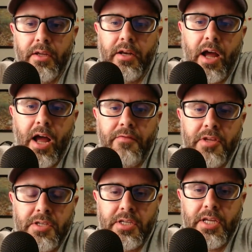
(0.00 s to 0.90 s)
Now,
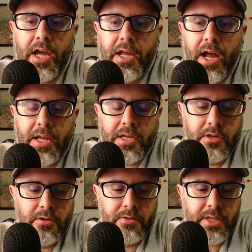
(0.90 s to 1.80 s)
obviously I can
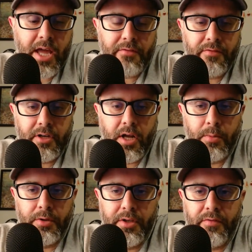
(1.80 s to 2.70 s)
use that for a
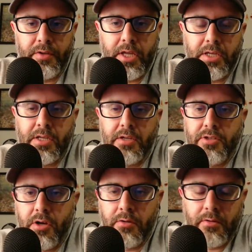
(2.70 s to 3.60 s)
couple different things. And
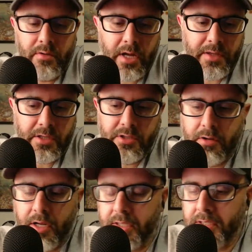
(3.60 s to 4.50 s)
I think Joe
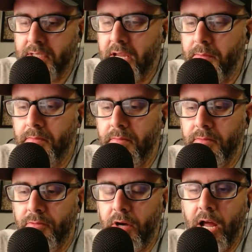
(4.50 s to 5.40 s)
got the same
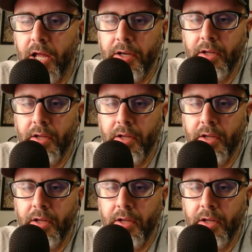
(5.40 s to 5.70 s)
rod.